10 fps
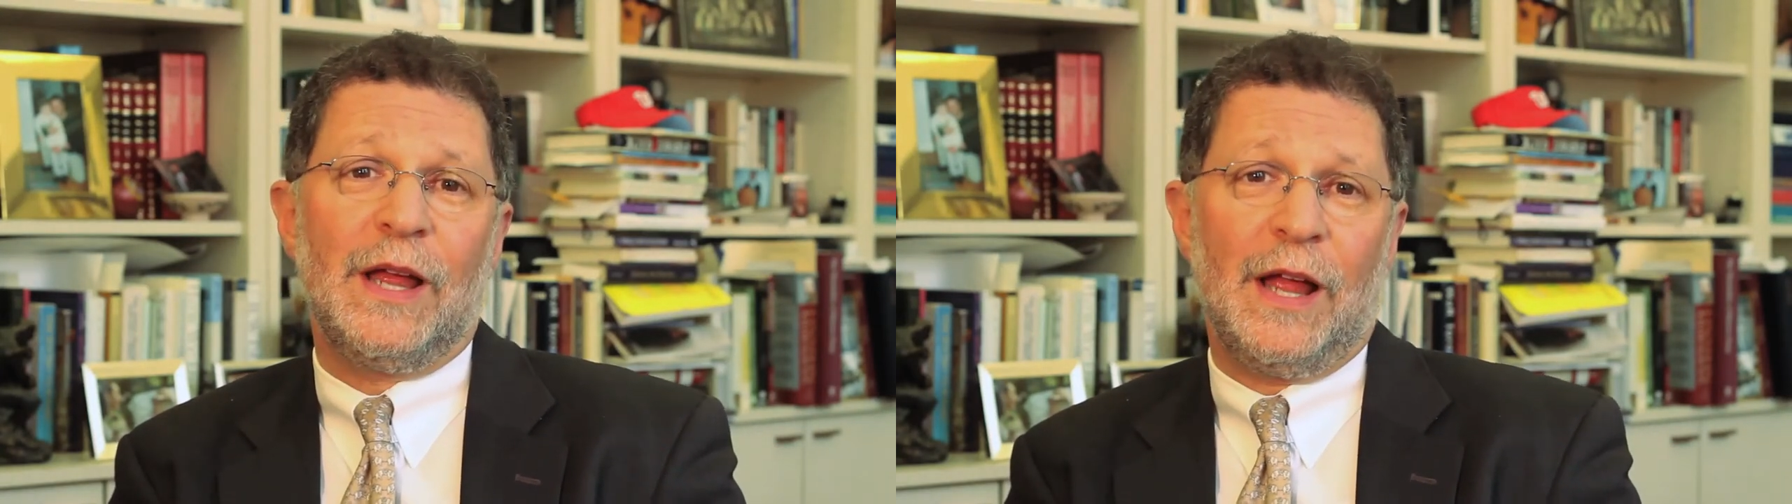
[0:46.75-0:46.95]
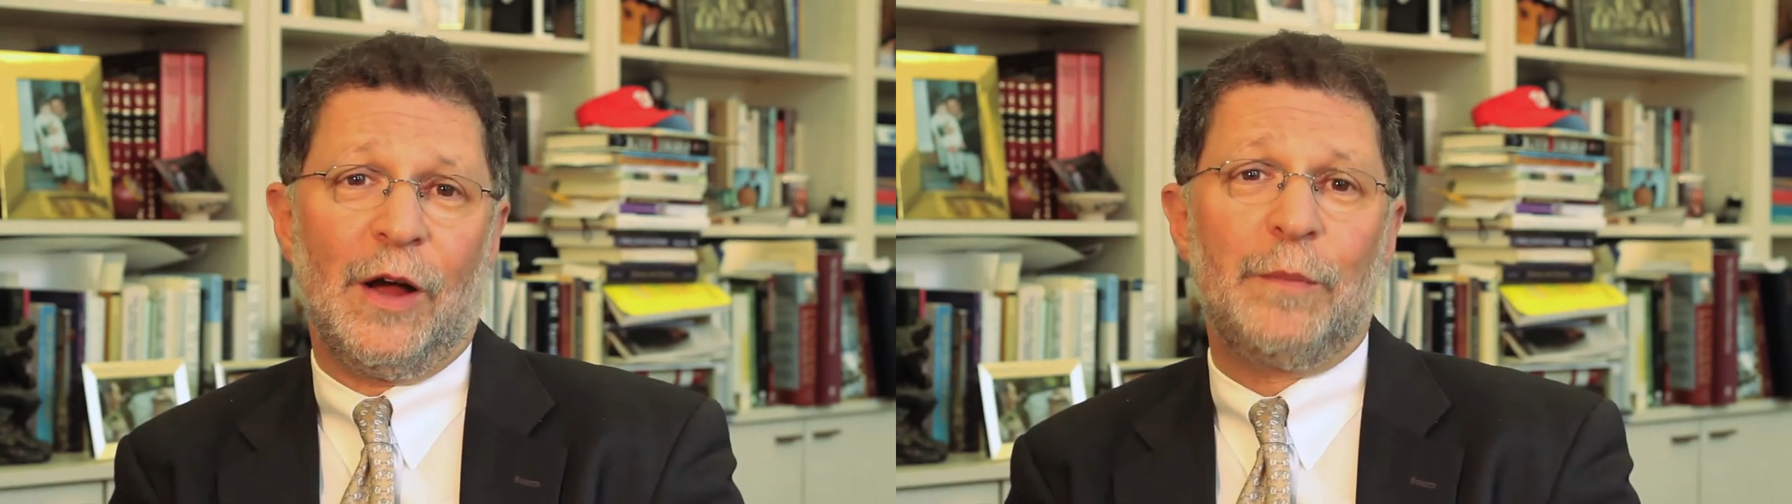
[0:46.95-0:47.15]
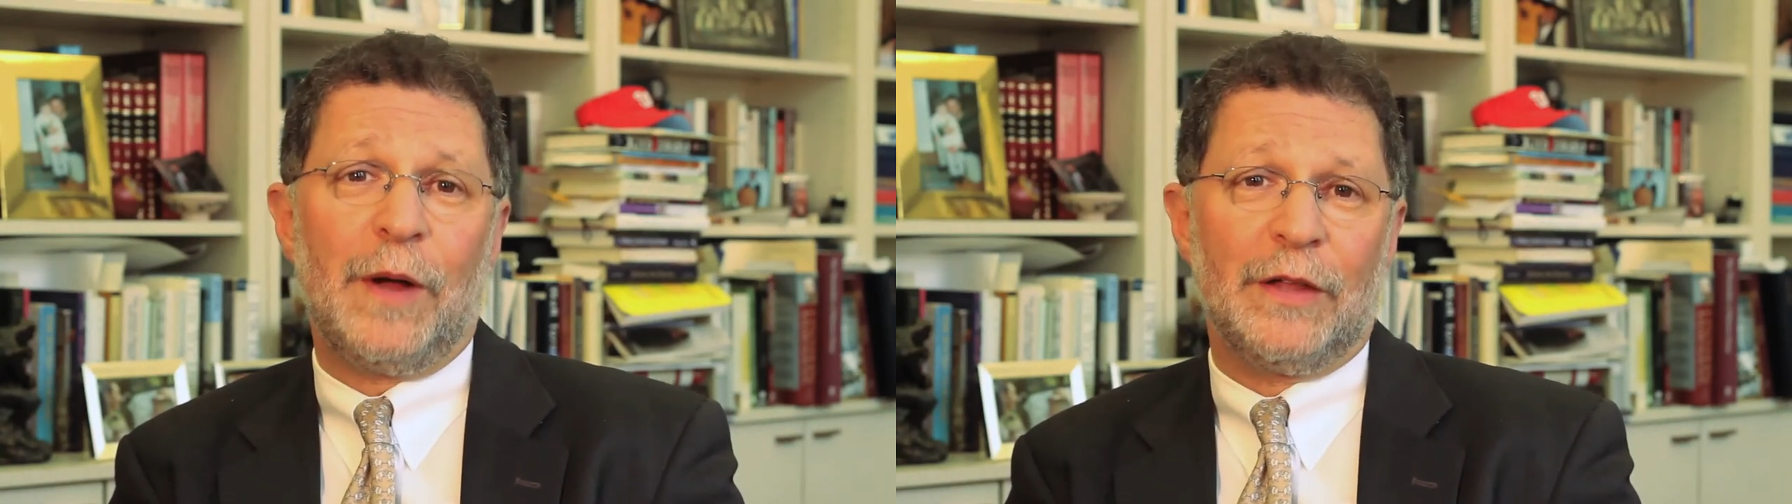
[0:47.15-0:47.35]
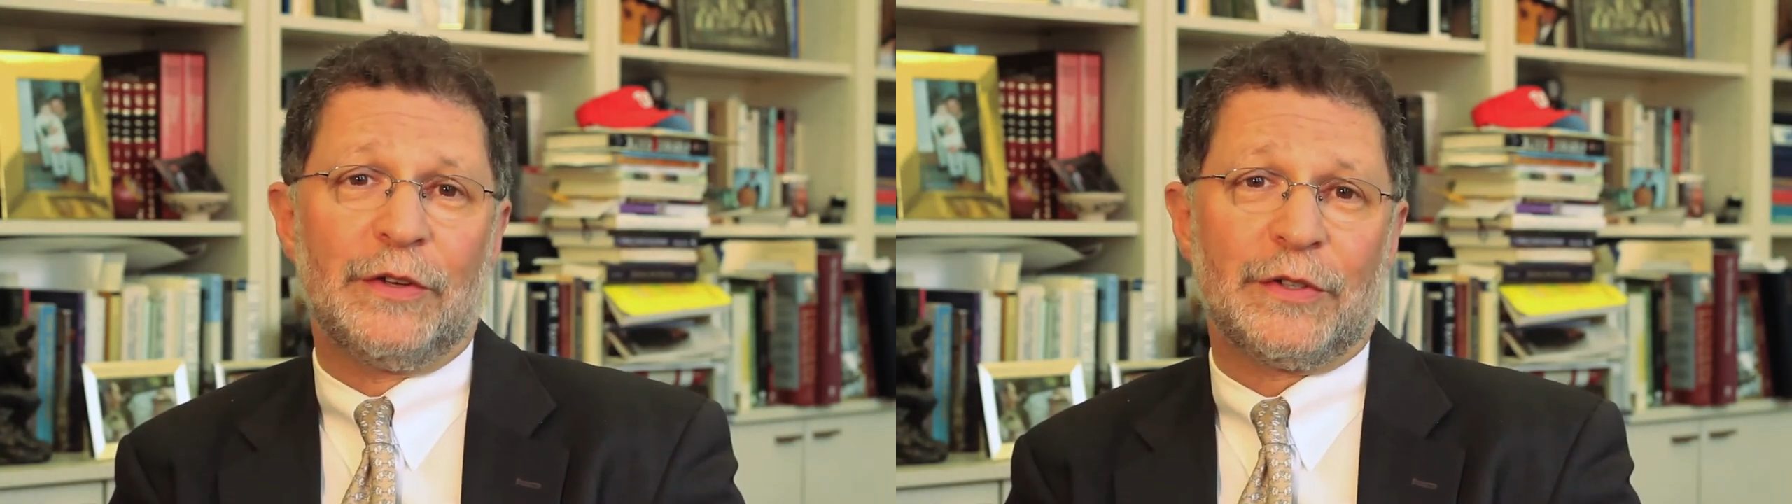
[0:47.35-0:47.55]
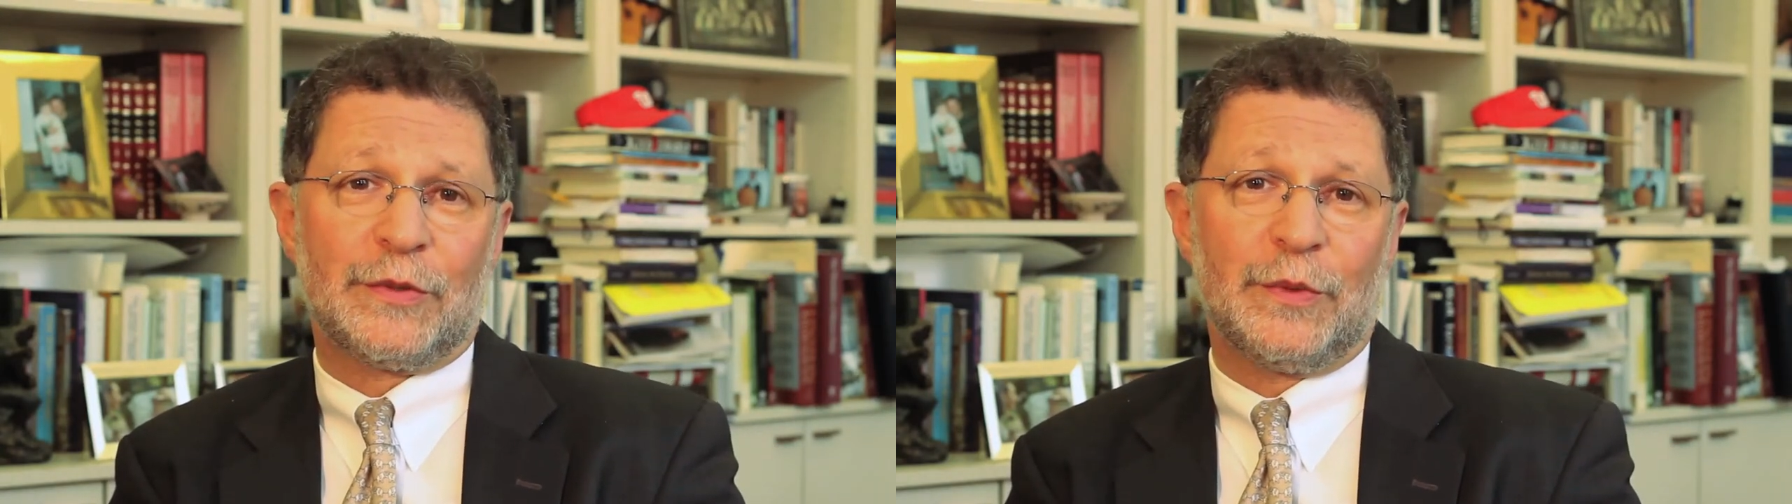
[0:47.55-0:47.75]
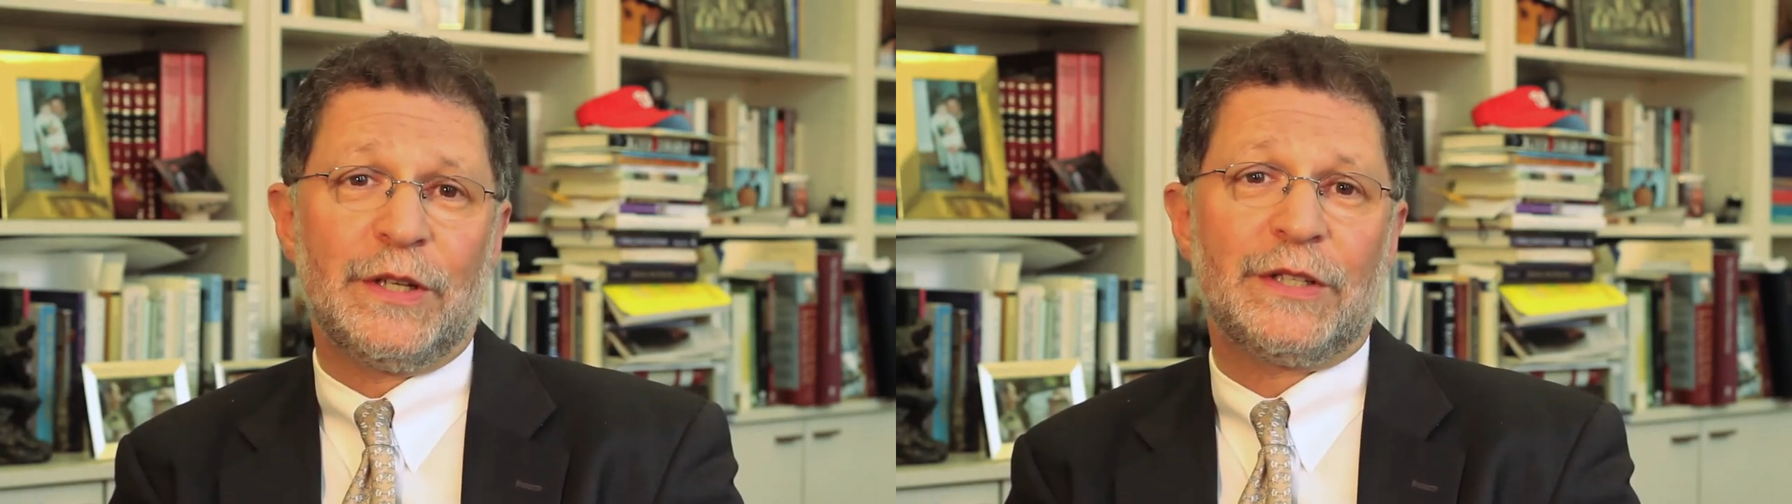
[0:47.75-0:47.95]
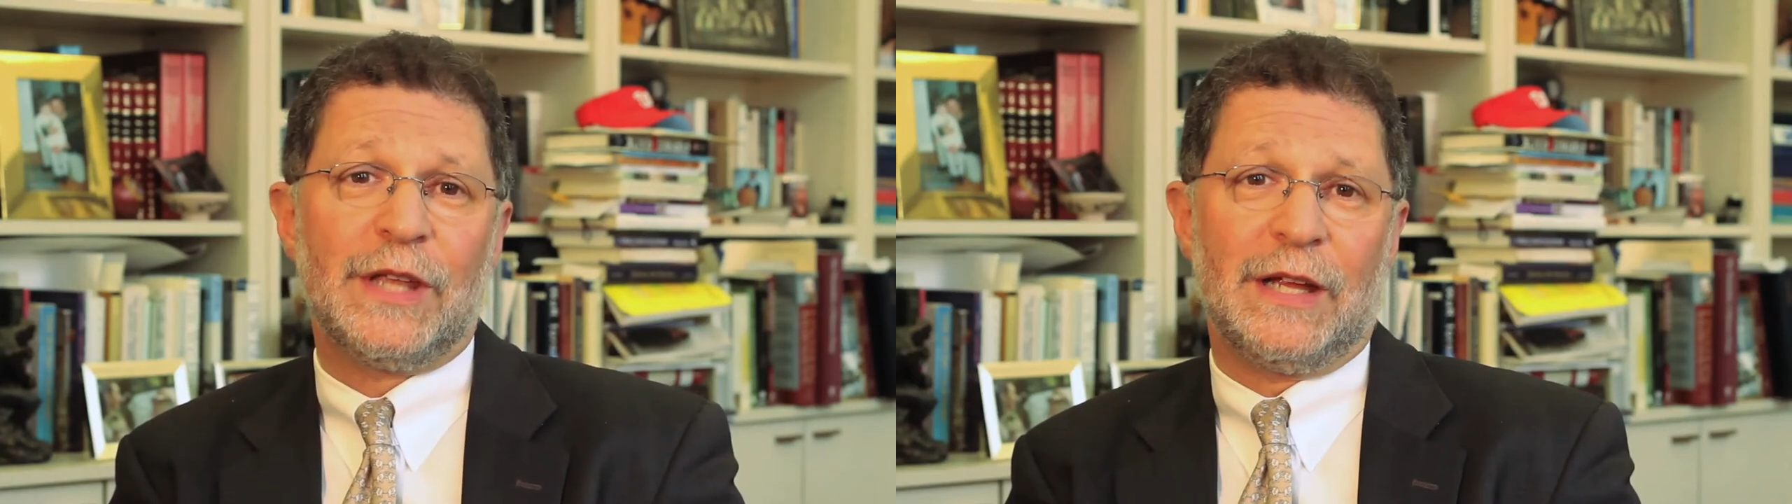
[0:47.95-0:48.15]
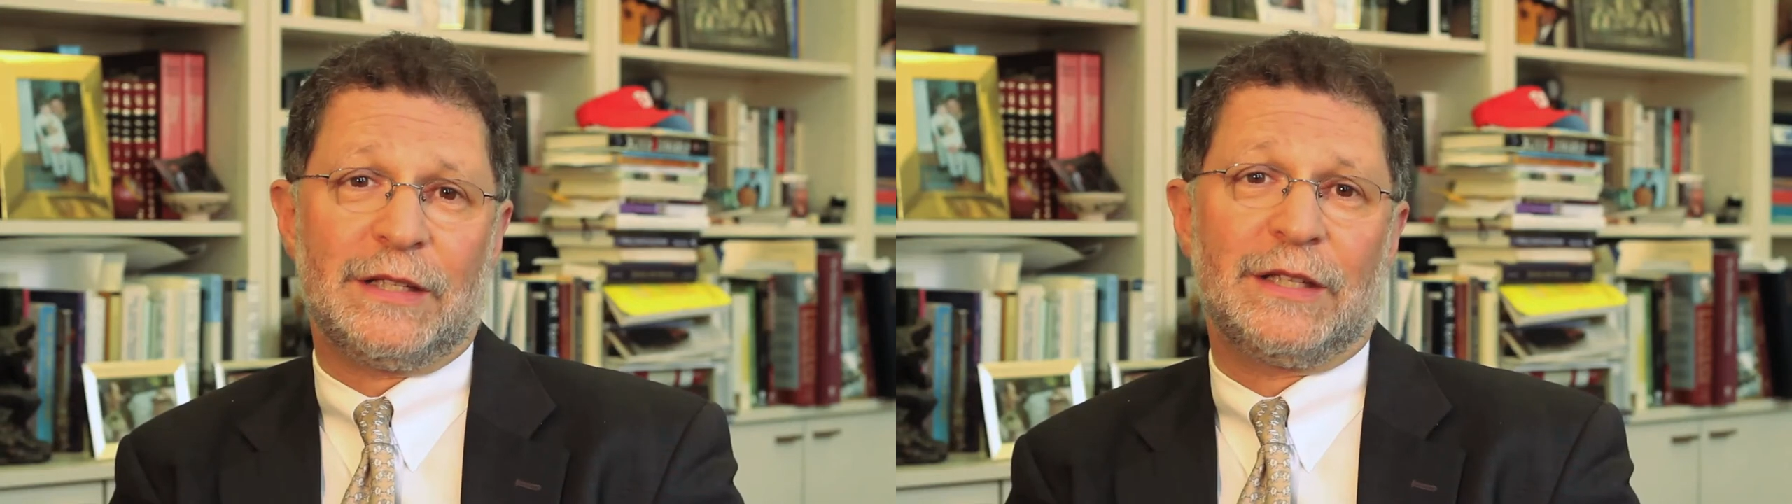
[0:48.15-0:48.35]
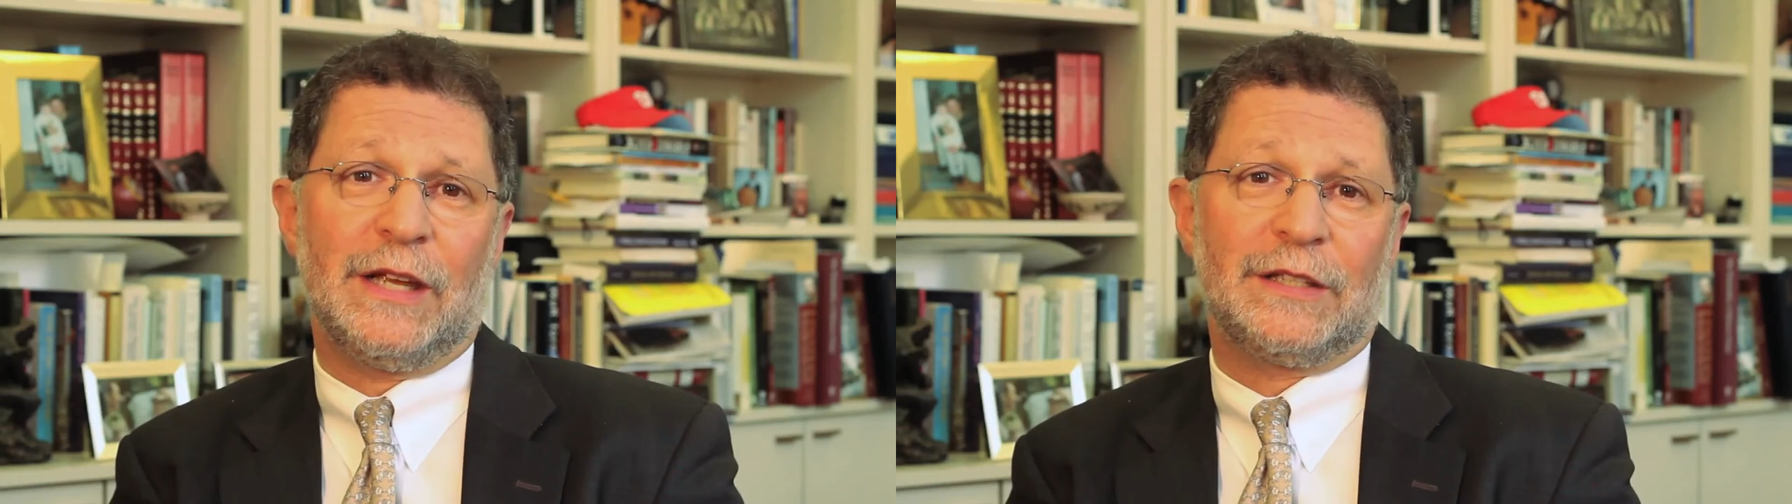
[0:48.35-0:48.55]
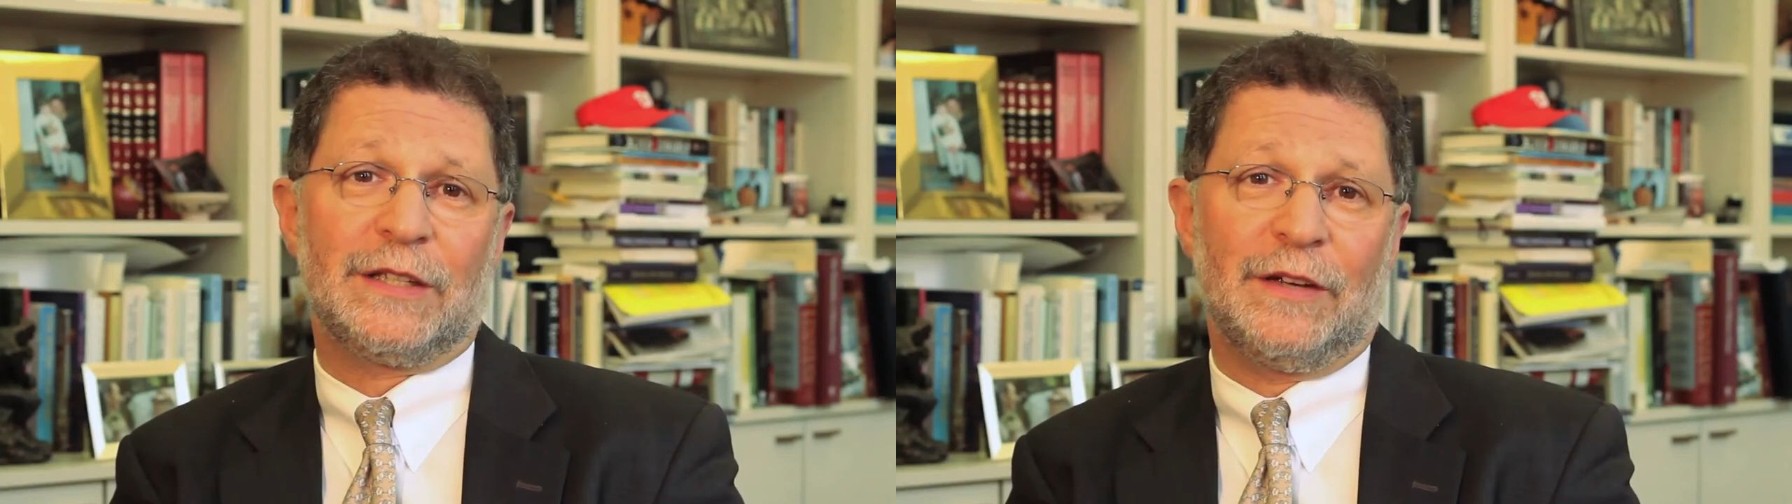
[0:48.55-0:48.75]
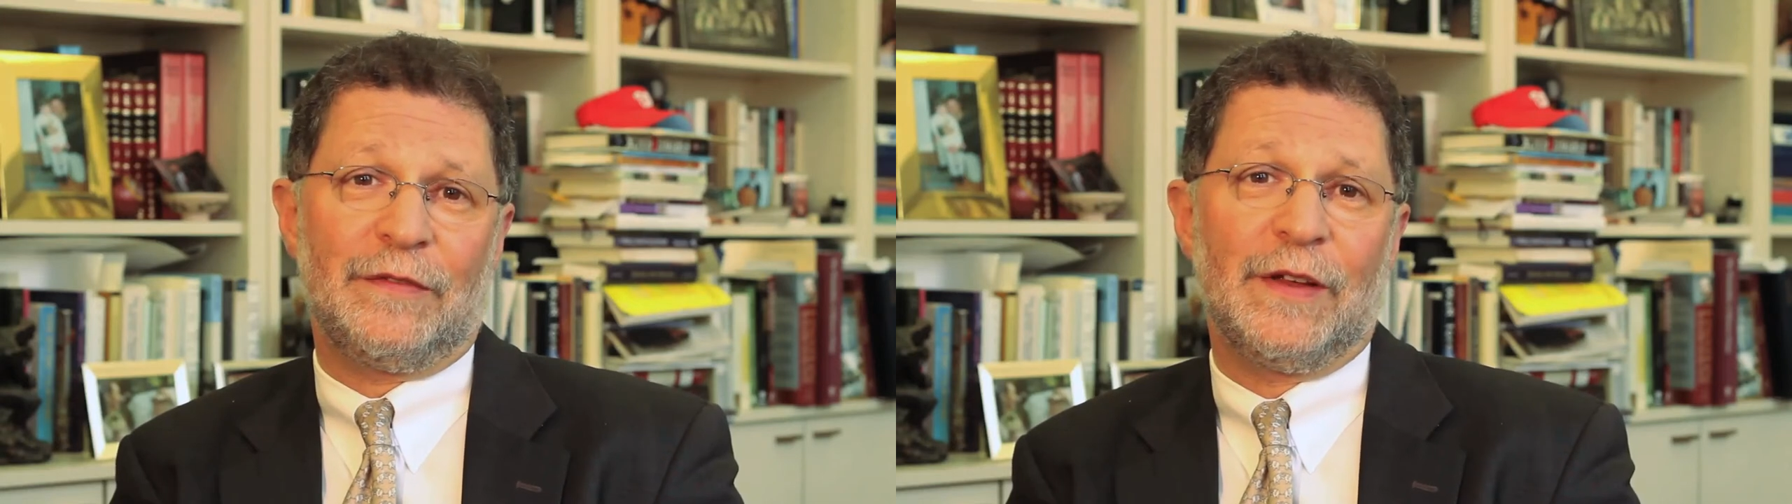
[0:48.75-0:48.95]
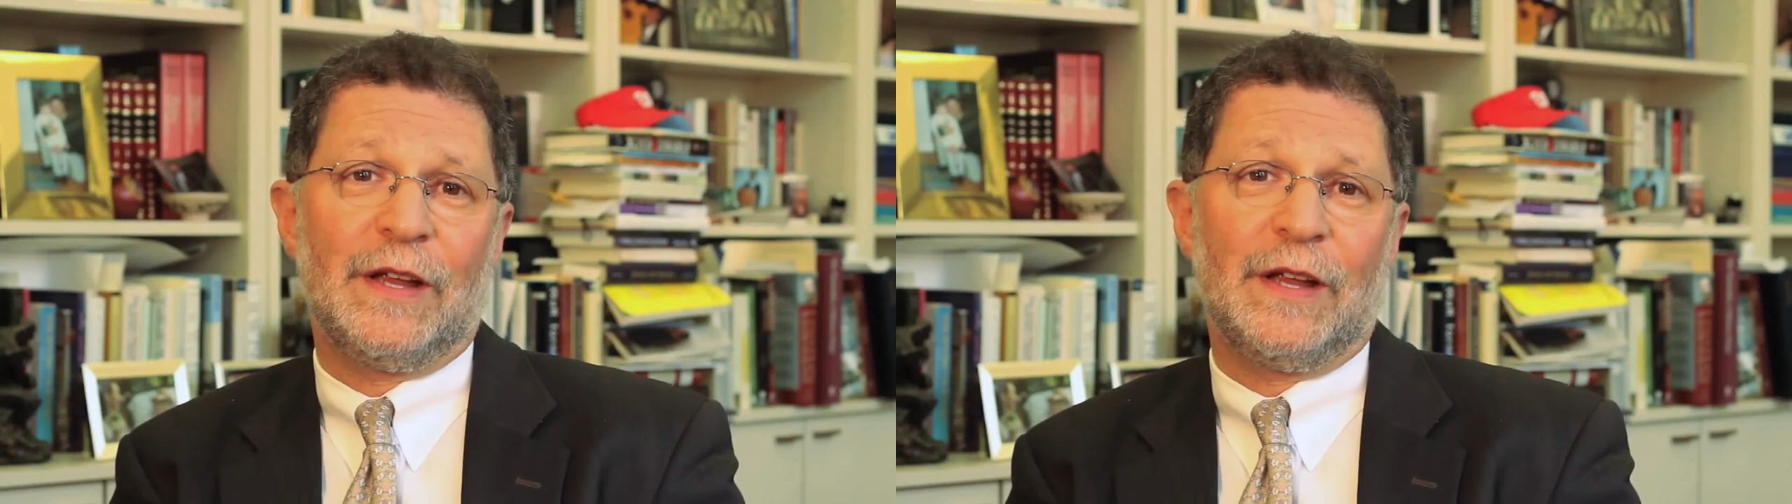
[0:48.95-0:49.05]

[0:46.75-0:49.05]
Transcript: help others reach that sense of